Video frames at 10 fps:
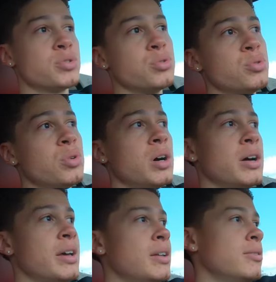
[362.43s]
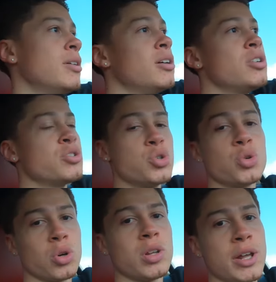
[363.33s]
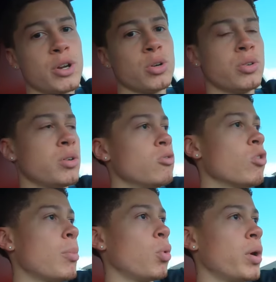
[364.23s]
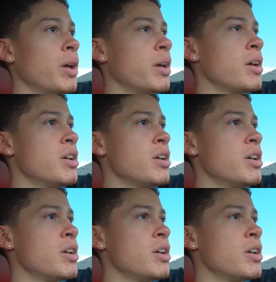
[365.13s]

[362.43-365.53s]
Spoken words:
to sooner or later rub away.